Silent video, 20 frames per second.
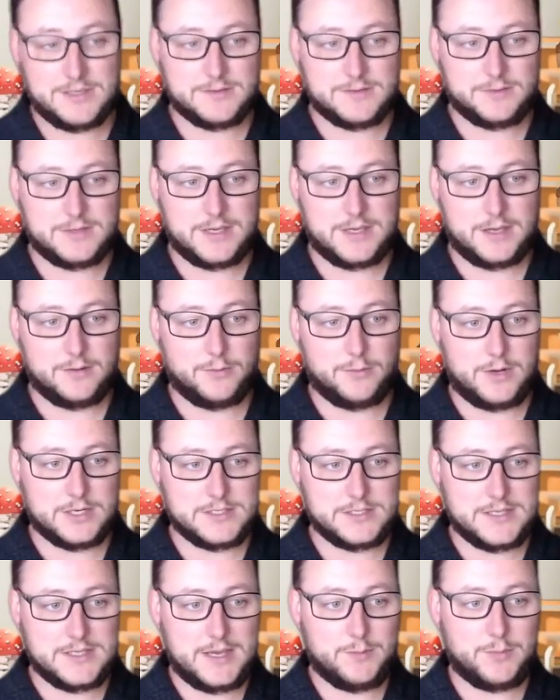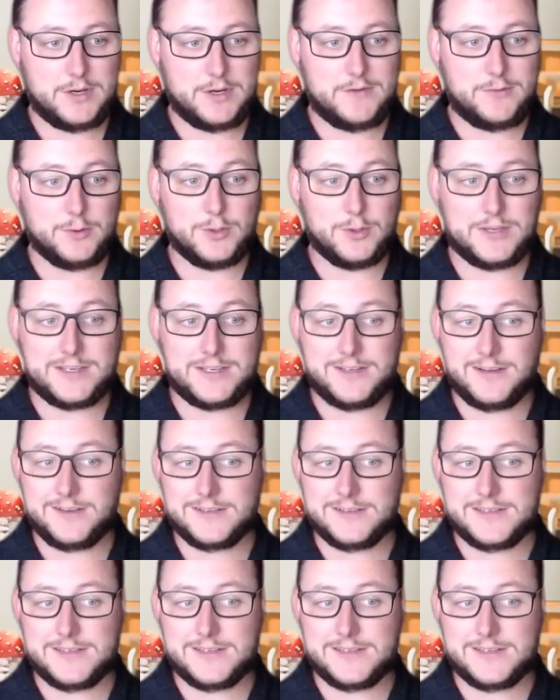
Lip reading: So we kind of watch that. But if you look at Douglas